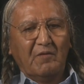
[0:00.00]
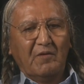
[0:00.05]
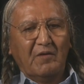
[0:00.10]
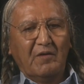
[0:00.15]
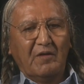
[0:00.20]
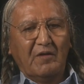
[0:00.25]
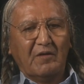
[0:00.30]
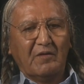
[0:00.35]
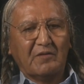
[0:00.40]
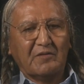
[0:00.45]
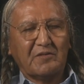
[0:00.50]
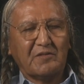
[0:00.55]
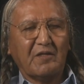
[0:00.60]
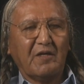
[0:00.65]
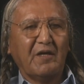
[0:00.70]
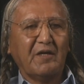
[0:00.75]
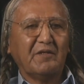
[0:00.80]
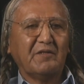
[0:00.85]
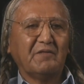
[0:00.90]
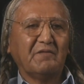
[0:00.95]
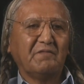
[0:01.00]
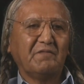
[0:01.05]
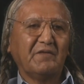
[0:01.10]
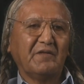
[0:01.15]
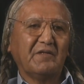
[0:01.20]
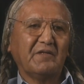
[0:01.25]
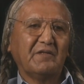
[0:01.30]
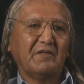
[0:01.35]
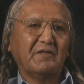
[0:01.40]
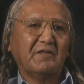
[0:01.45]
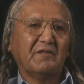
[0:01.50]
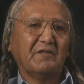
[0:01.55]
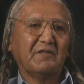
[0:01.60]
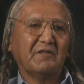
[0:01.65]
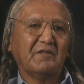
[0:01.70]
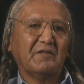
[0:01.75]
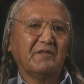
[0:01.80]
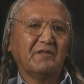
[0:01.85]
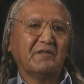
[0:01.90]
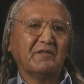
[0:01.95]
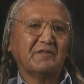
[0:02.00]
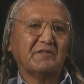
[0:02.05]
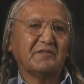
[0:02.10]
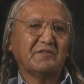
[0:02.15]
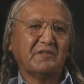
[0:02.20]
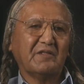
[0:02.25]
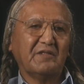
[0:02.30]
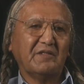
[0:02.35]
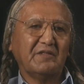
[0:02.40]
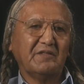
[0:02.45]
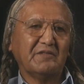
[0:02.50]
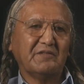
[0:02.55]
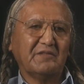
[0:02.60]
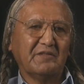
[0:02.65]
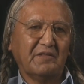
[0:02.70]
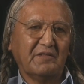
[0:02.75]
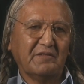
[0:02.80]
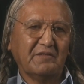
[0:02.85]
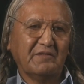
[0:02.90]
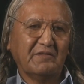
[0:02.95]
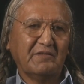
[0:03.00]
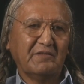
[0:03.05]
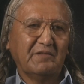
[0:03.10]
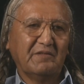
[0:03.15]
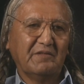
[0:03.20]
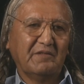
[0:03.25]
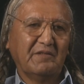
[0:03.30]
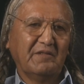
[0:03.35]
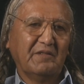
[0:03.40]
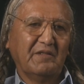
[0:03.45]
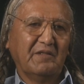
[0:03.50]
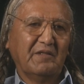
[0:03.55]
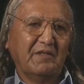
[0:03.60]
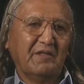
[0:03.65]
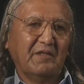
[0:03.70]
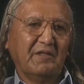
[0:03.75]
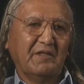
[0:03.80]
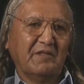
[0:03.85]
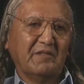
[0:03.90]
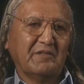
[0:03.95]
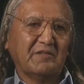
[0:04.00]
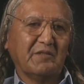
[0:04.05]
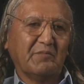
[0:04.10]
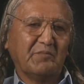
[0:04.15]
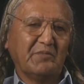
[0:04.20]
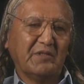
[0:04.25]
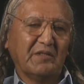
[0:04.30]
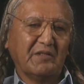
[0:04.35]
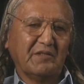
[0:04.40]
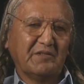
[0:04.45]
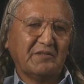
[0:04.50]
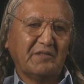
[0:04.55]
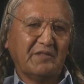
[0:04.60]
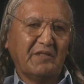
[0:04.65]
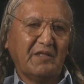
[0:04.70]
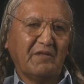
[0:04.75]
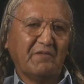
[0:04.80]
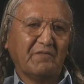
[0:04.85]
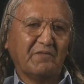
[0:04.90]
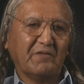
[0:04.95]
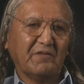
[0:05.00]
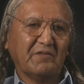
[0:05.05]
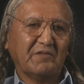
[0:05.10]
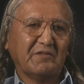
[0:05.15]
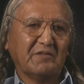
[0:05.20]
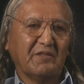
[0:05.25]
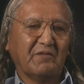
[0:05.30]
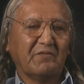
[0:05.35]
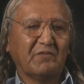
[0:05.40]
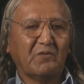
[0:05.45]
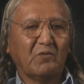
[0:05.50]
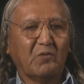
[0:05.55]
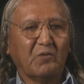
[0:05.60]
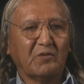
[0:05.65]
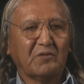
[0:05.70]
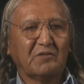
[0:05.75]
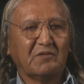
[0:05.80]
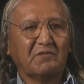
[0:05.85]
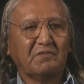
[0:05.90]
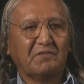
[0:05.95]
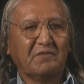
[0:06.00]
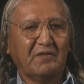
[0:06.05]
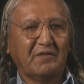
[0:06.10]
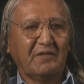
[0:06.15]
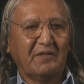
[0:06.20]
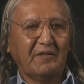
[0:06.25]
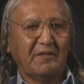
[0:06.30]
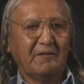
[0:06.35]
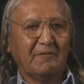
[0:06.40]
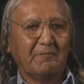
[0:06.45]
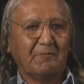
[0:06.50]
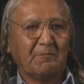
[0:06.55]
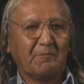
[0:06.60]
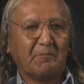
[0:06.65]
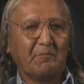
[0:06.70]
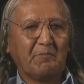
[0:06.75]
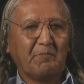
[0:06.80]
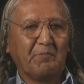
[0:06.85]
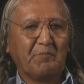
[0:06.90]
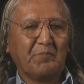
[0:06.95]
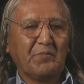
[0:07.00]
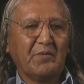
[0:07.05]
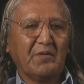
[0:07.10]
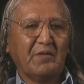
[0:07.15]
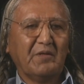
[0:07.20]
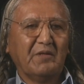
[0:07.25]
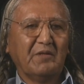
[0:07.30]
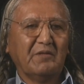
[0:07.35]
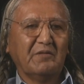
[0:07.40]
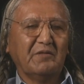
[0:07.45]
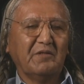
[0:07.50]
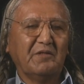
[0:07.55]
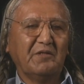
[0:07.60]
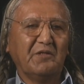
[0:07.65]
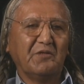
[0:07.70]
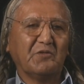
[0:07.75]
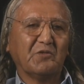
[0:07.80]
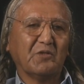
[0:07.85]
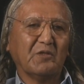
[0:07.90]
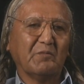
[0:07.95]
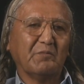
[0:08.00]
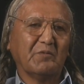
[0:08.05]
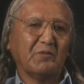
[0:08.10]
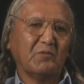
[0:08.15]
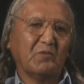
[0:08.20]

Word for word: uh, scientific uh, studies done, some diligent efforts, and of course the funding to determine